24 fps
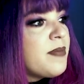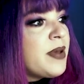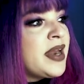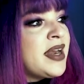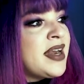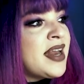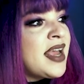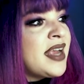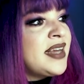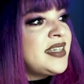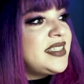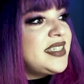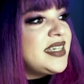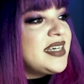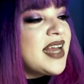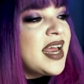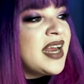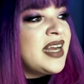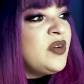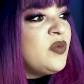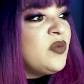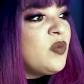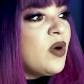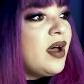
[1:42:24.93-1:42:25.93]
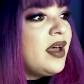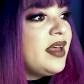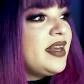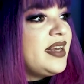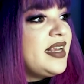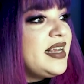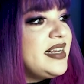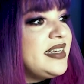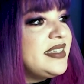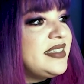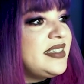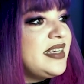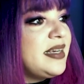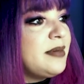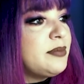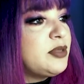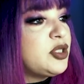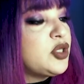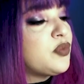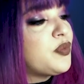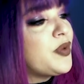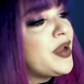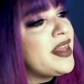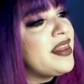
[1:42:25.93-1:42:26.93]
But in 1991, he seemed
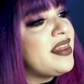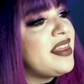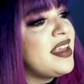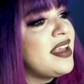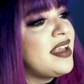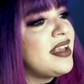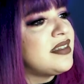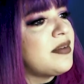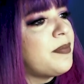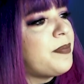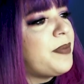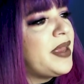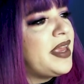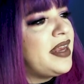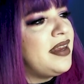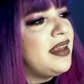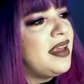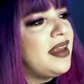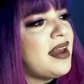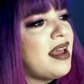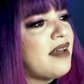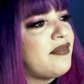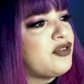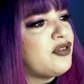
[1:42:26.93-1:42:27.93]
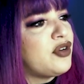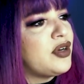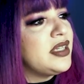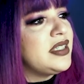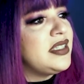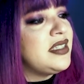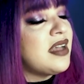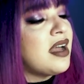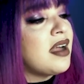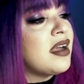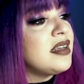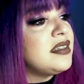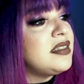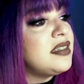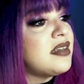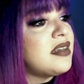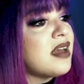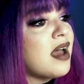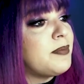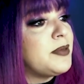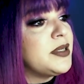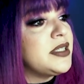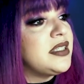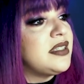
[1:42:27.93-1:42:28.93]
to rethink his opinion after his youngest
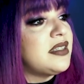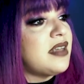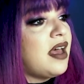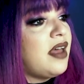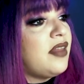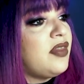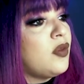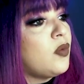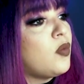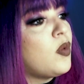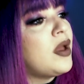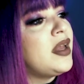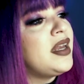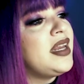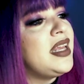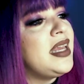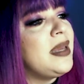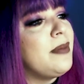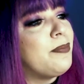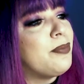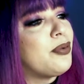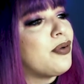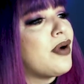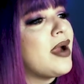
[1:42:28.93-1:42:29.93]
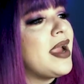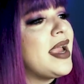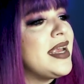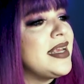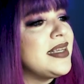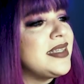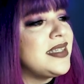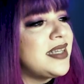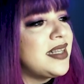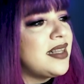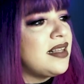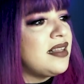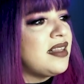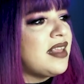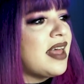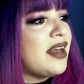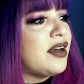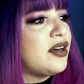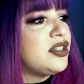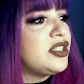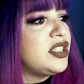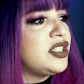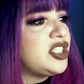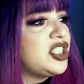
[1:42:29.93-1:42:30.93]
adopted son, the one he praised in the
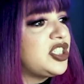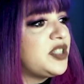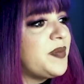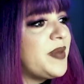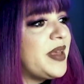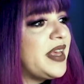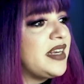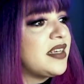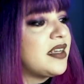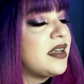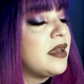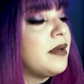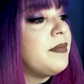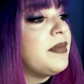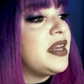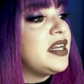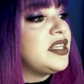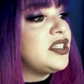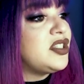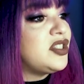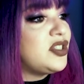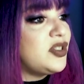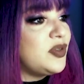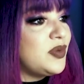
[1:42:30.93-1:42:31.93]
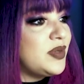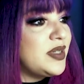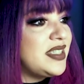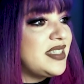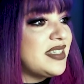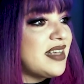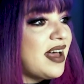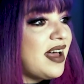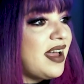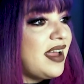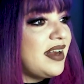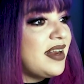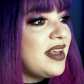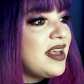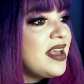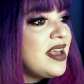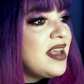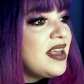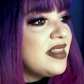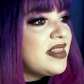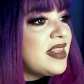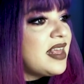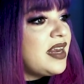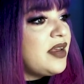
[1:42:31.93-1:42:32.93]
letter to Schmidt, committed suicide.
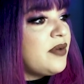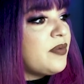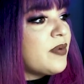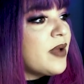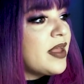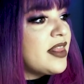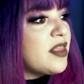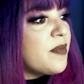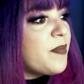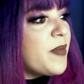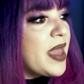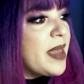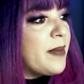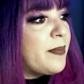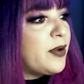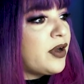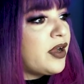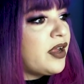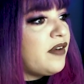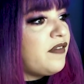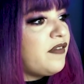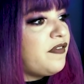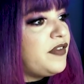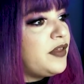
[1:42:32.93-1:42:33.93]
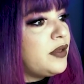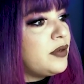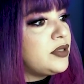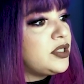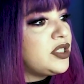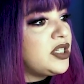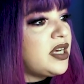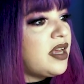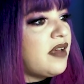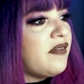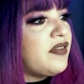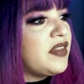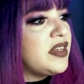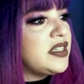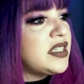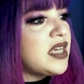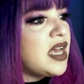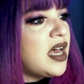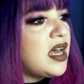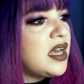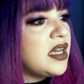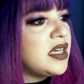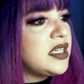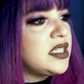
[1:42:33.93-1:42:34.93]
Then he read the paper Confusion of the
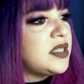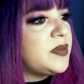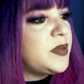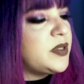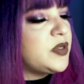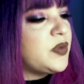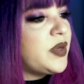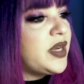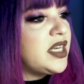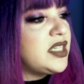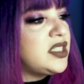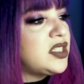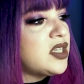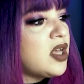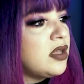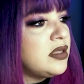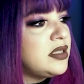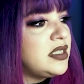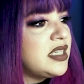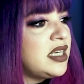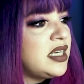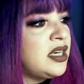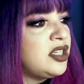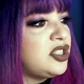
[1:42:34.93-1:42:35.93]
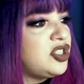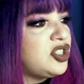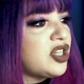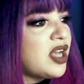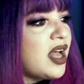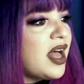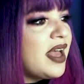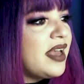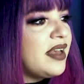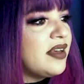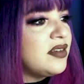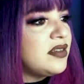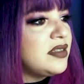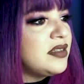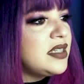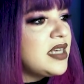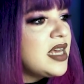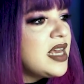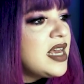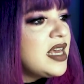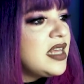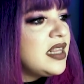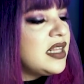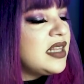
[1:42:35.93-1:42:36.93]
Tongues Between Adults and a Child,
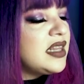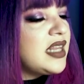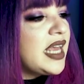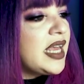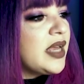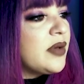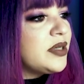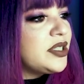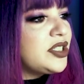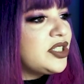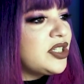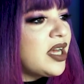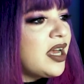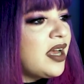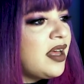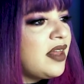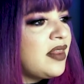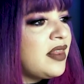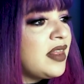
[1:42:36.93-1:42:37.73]
the language